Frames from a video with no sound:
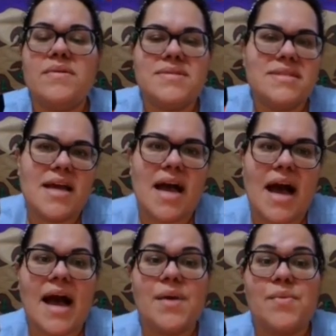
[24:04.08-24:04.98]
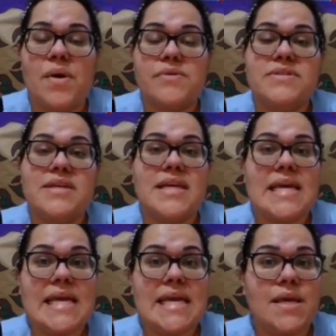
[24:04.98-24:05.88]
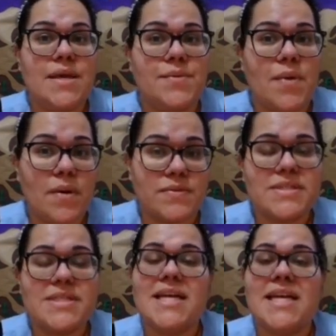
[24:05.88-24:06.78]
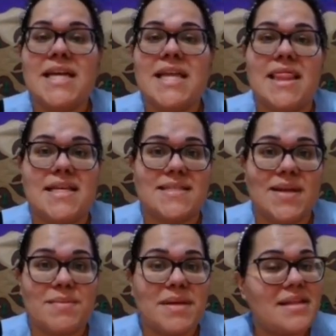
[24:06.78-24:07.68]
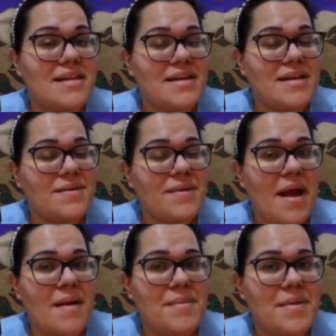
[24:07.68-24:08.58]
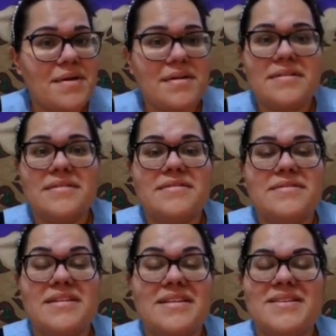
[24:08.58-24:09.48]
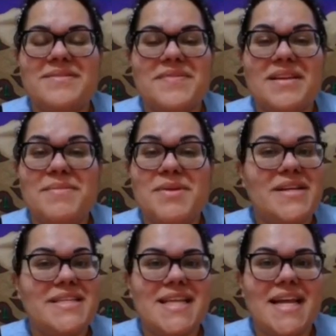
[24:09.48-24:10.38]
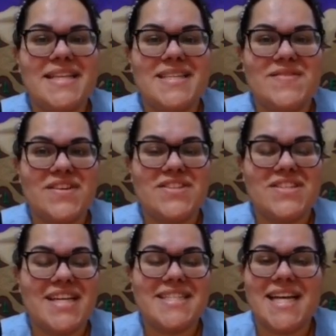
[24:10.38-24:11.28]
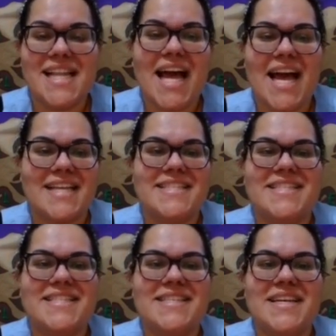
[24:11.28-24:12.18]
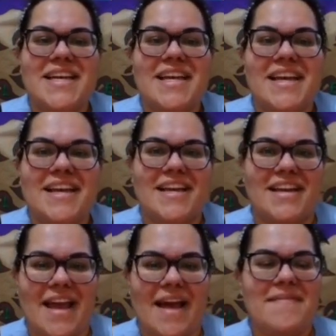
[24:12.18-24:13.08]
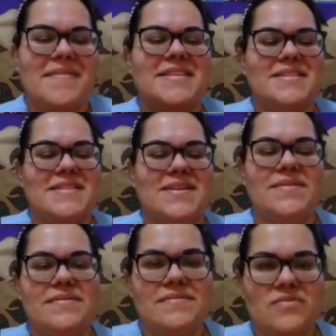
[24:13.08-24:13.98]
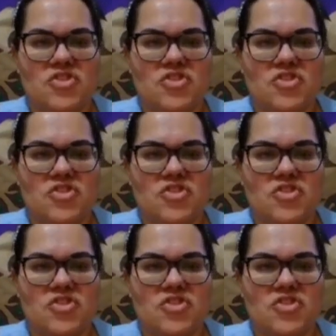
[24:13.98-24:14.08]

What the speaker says: won't, I won't, he won't. This is going to be the grammar, the building sentence for today's class. Yeah, so